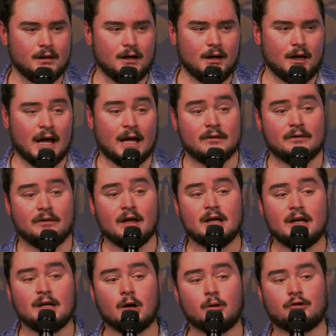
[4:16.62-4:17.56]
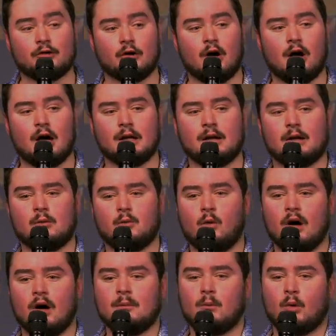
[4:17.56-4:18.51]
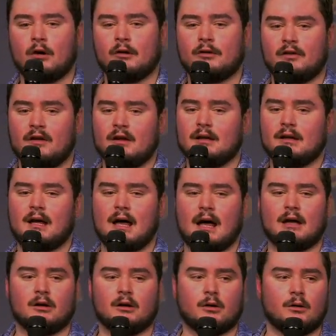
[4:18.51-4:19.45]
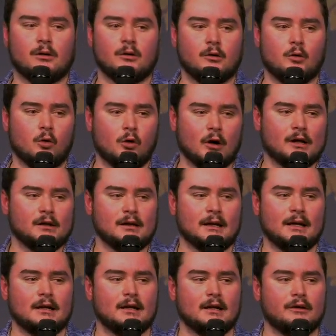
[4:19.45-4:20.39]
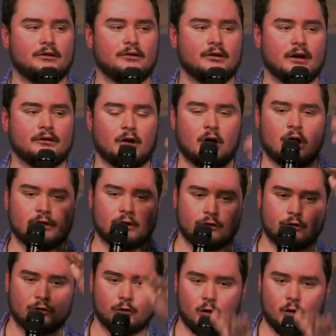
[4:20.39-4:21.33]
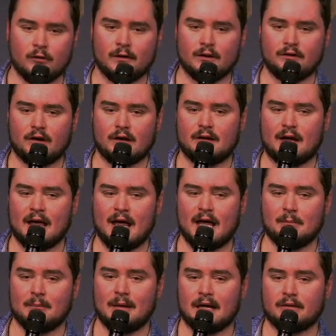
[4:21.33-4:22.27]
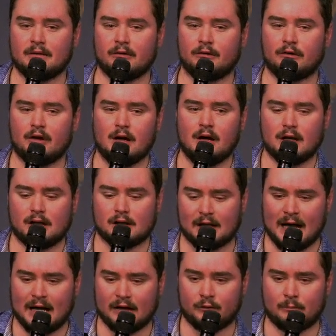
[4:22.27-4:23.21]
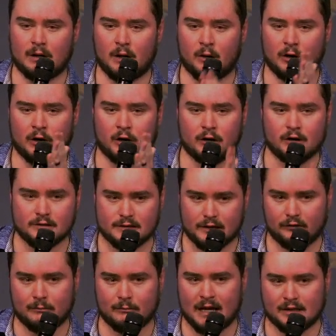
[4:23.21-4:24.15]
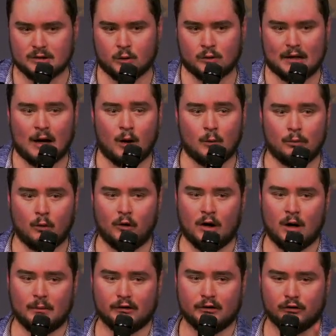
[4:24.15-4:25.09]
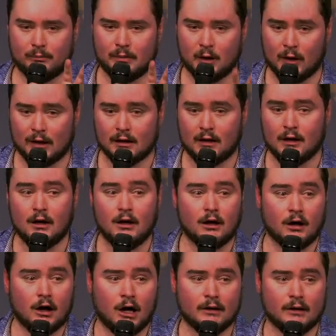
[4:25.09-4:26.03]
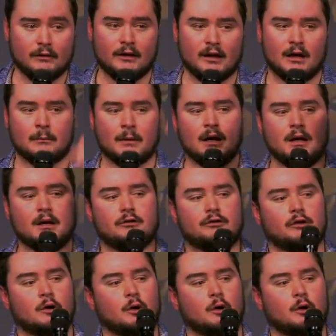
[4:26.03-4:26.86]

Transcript: And then he goes on in one more thing categorically, and he says, on the servants and the handmaidens, class barrier dismantled. I'll pour out my Spirit on them. So